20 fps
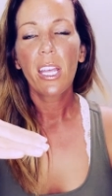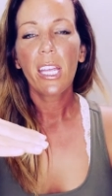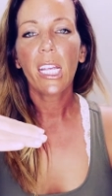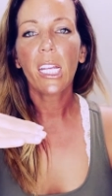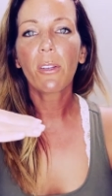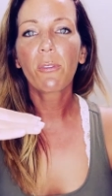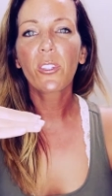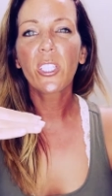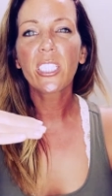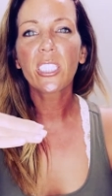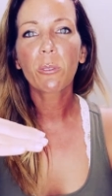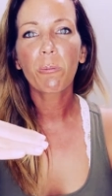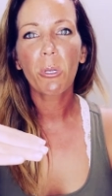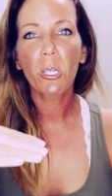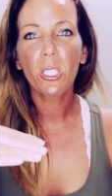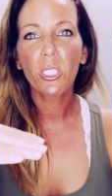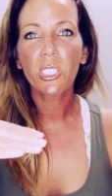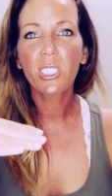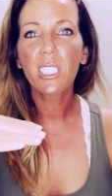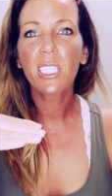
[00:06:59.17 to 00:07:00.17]
if this
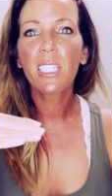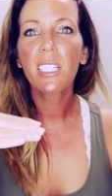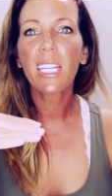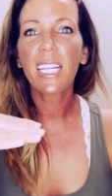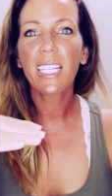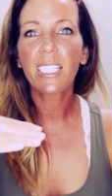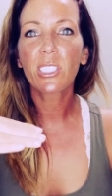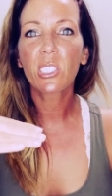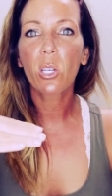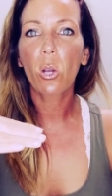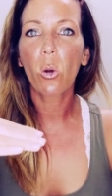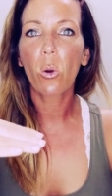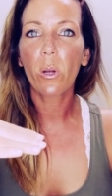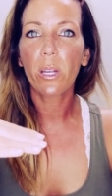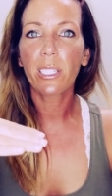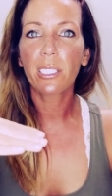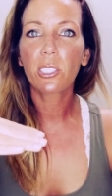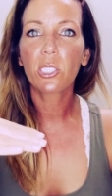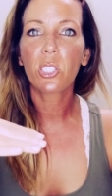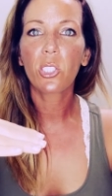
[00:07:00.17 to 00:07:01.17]
person is
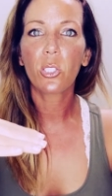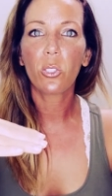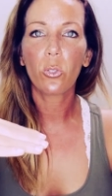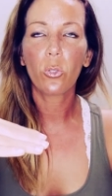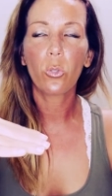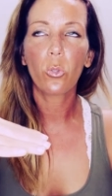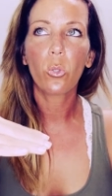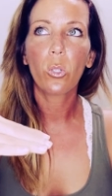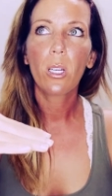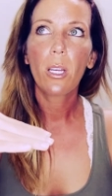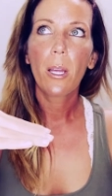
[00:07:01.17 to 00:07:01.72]
going to